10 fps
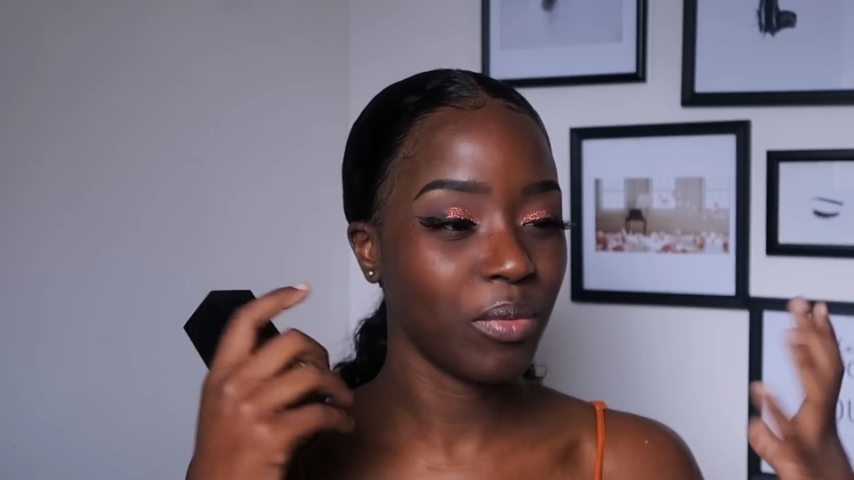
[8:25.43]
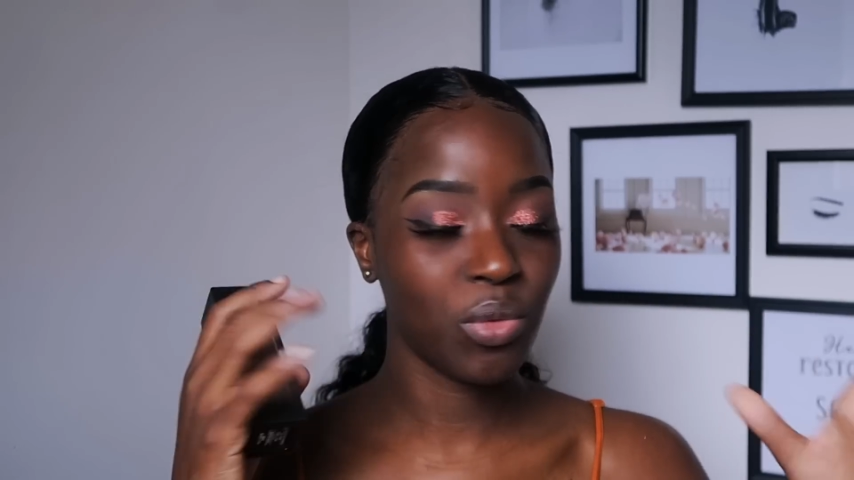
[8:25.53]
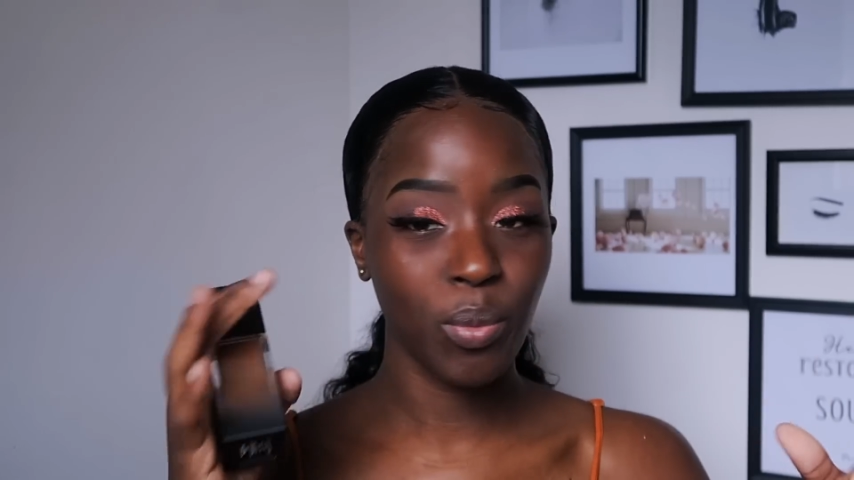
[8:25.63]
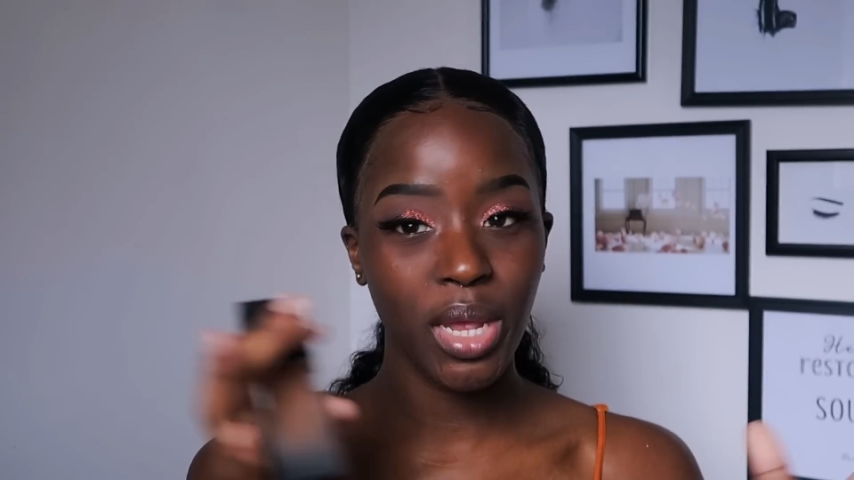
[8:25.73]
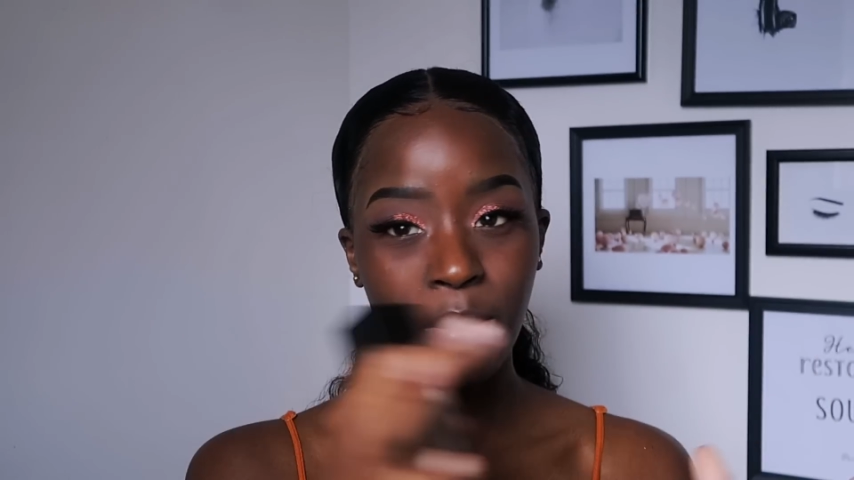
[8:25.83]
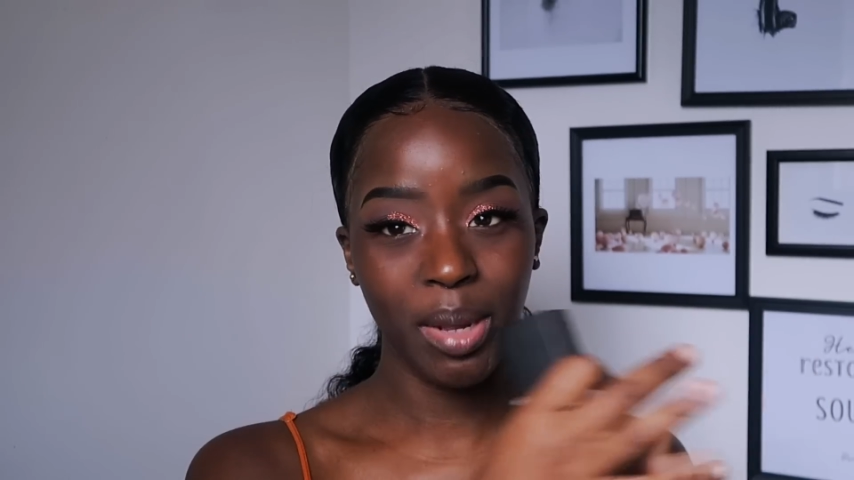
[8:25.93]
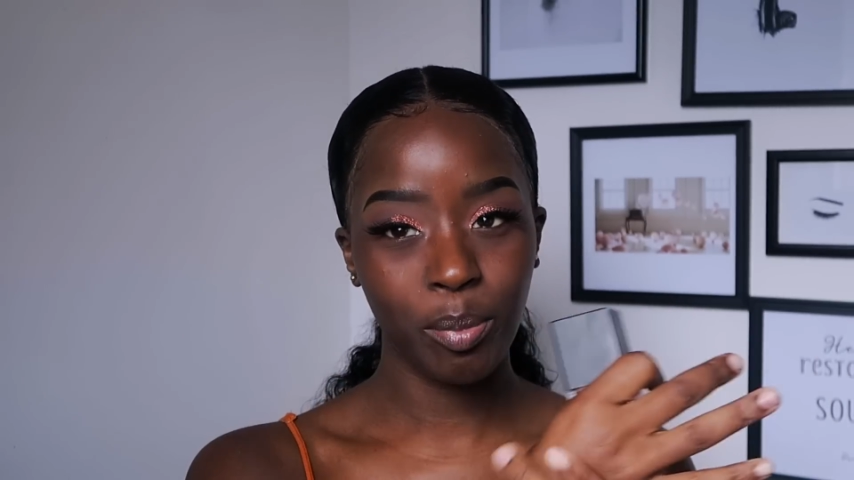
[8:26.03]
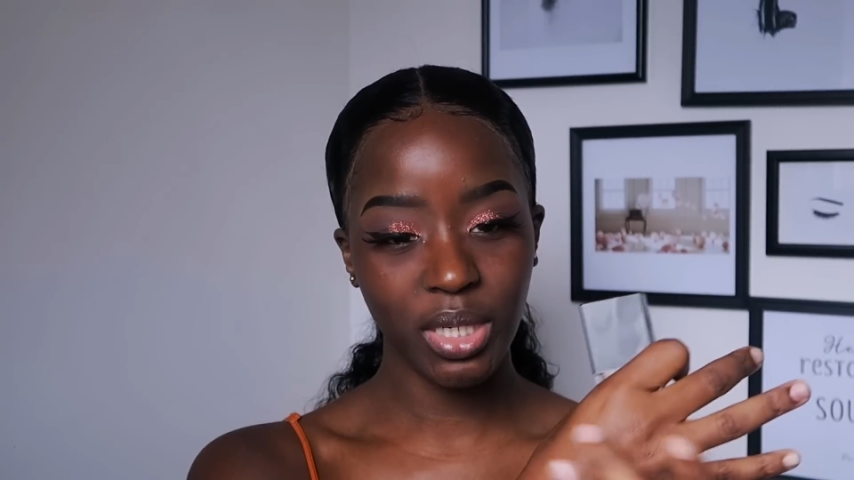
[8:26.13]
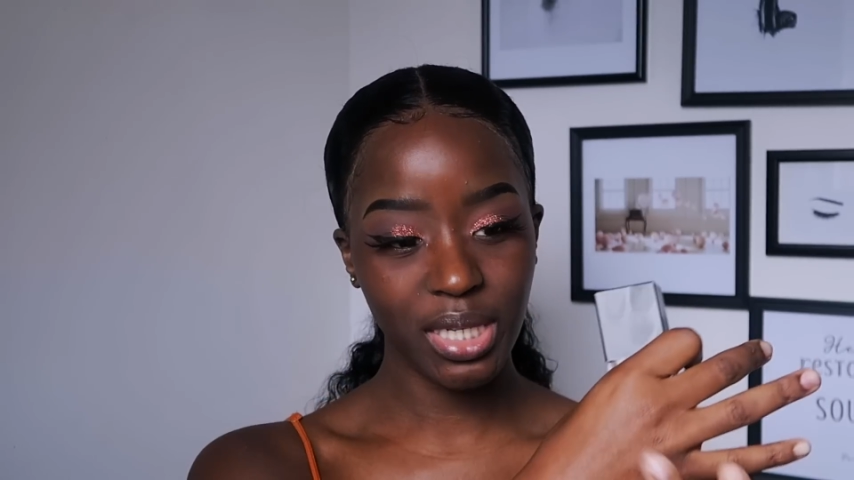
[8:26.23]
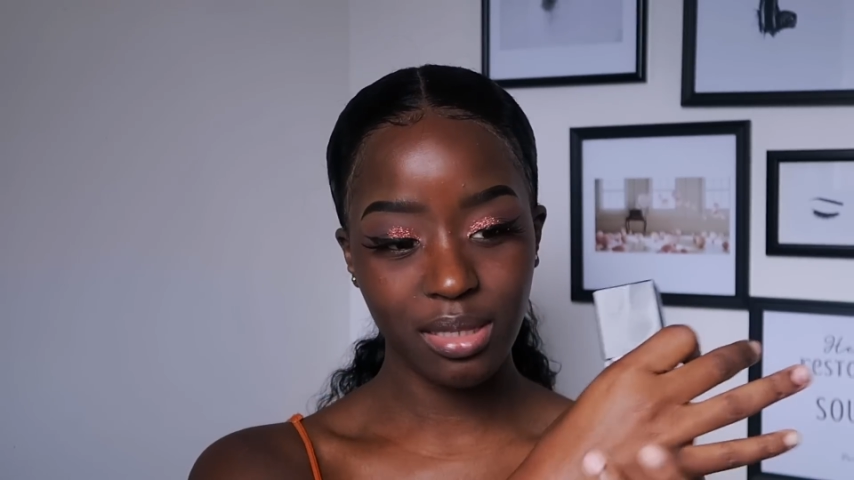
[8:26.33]
it's weird, my
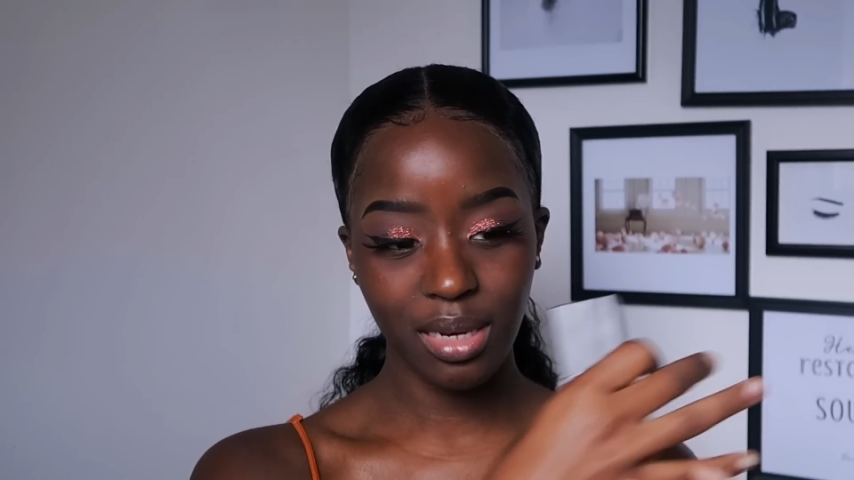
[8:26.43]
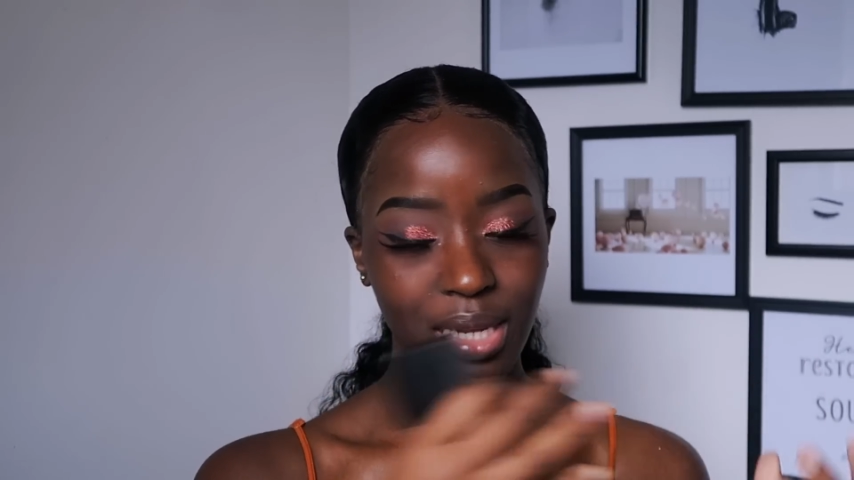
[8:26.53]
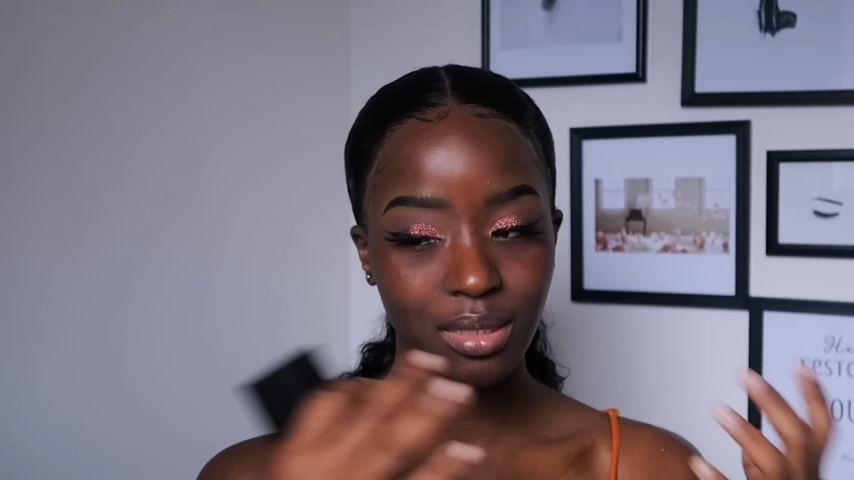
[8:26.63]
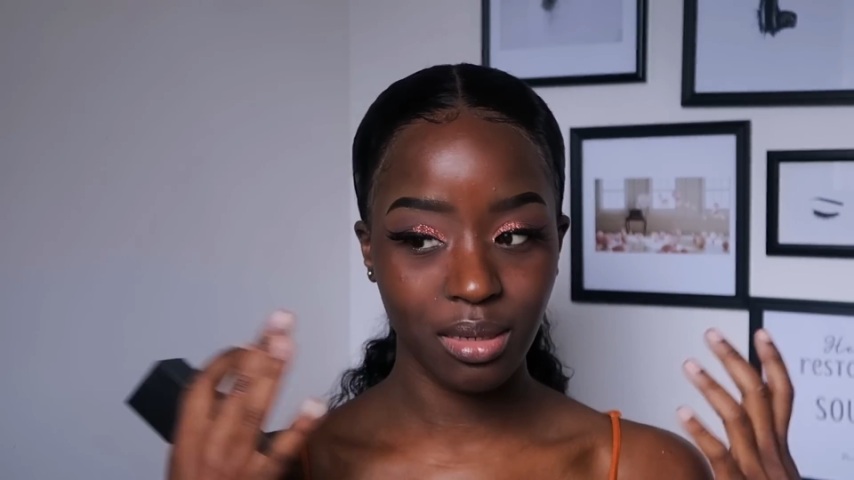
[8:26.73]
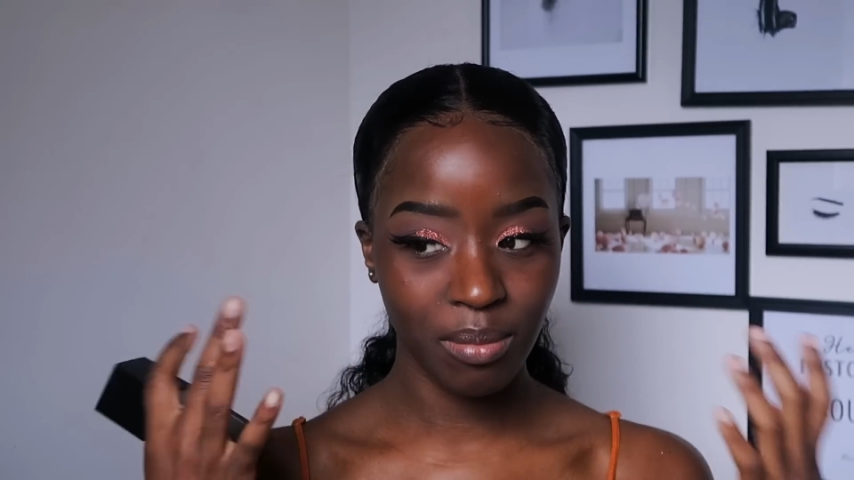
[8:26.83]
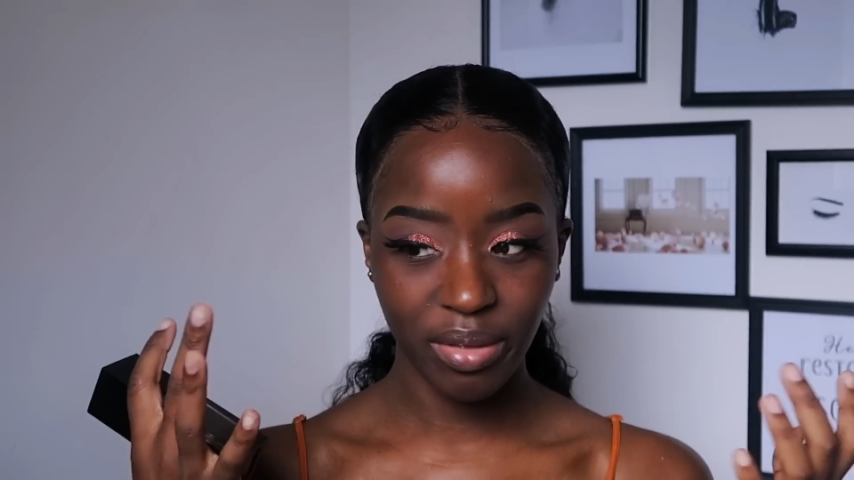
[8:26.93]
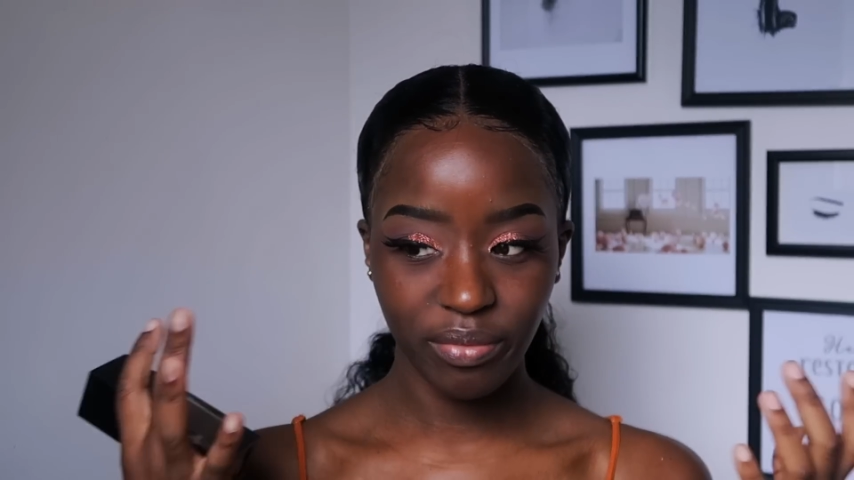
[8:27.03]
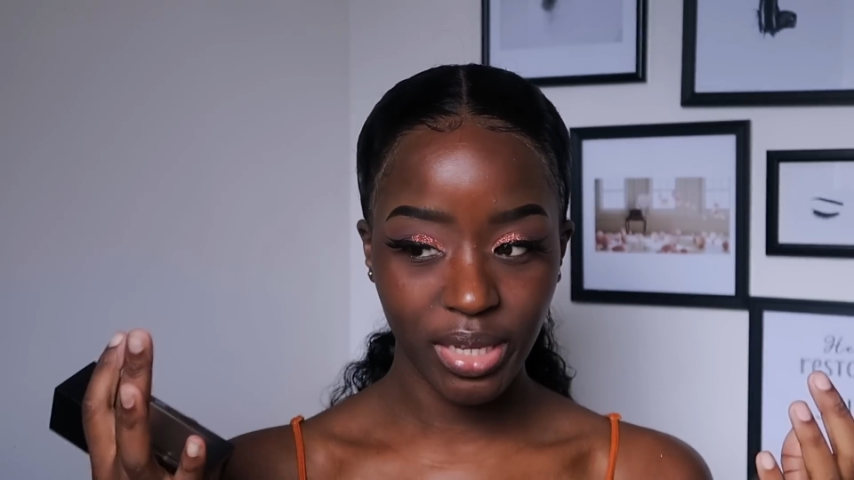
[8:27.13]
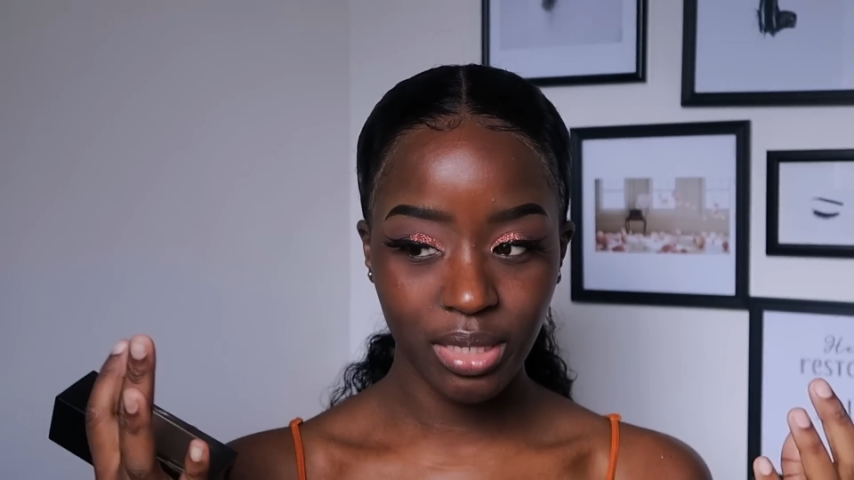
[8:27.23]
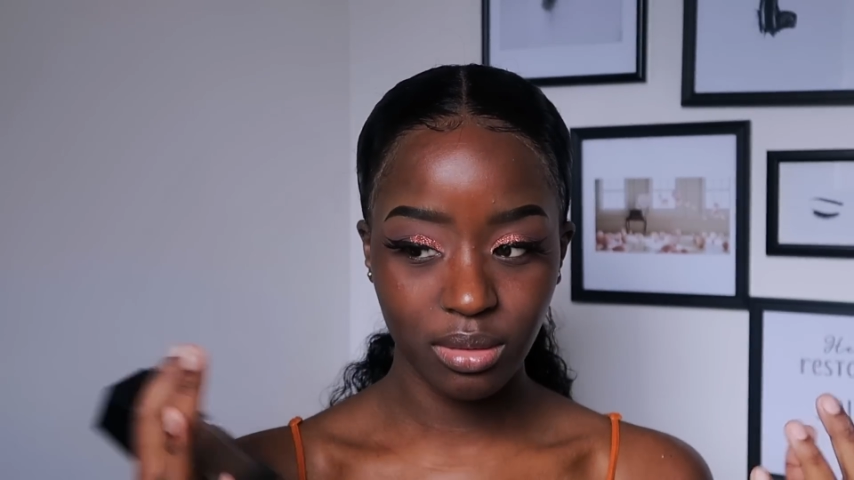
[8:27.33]
body is lighter than my
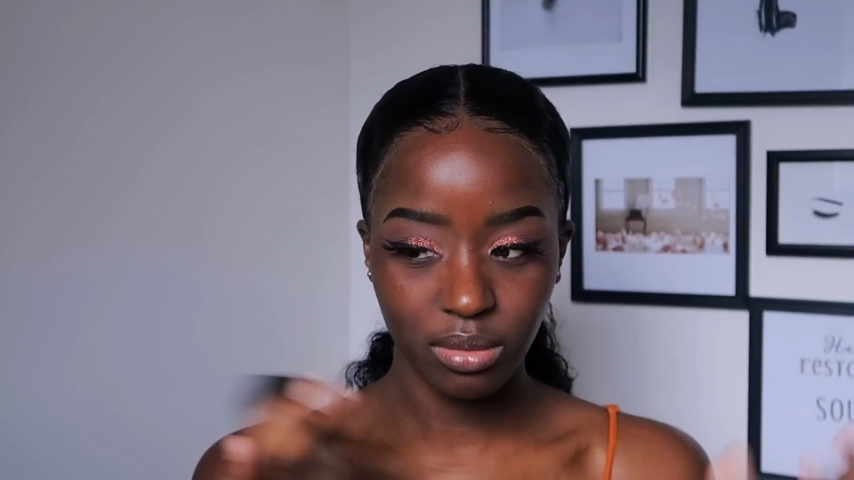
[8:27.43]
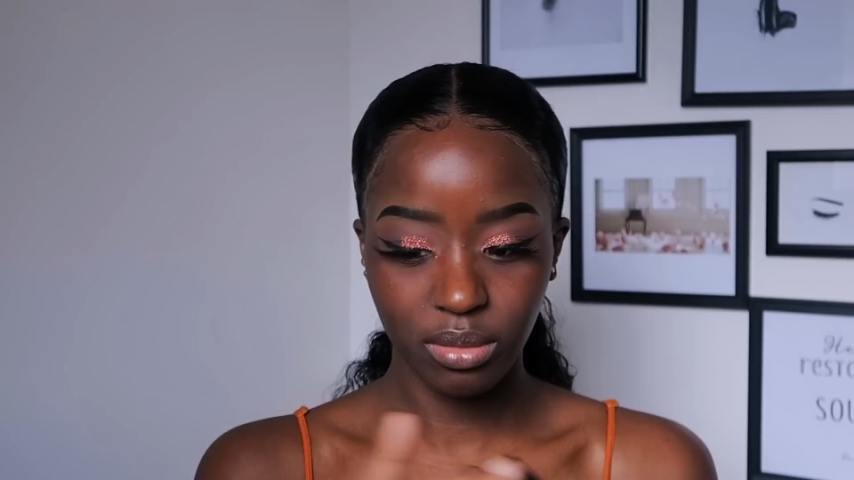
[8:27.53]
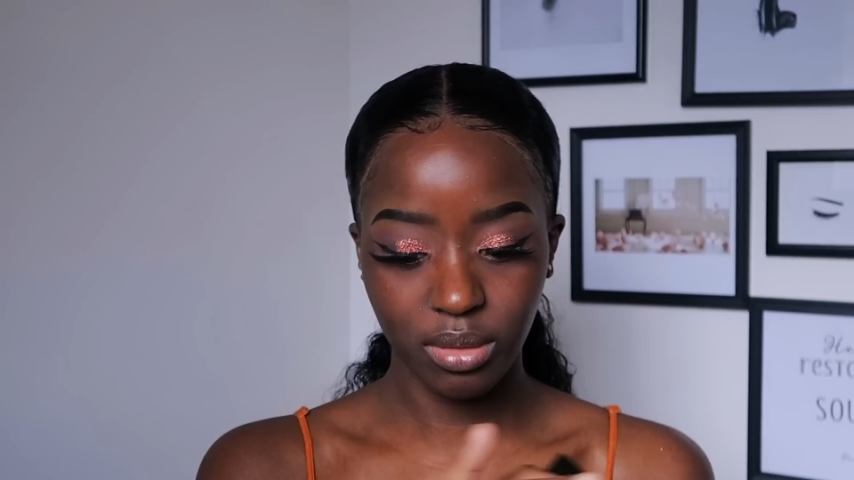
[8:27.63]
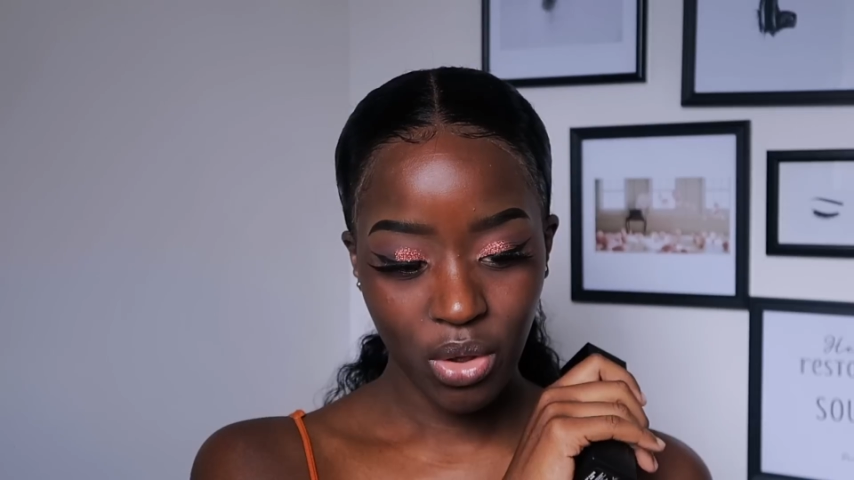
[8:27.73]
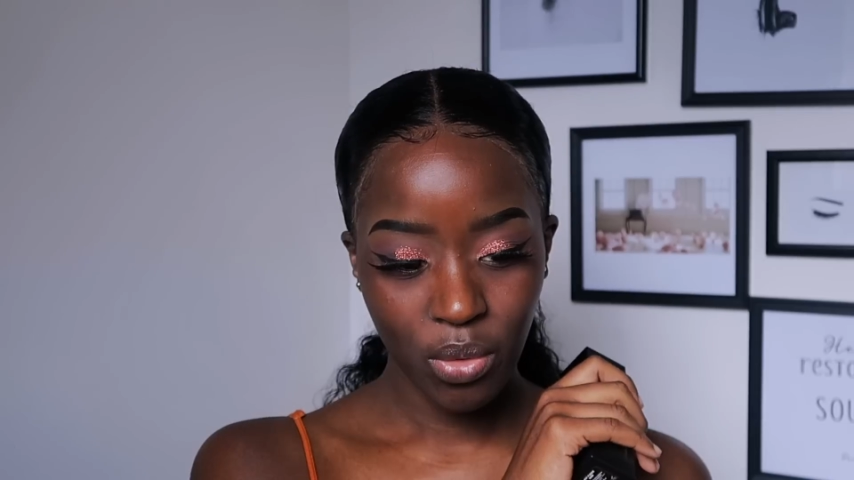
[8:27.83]
face, so it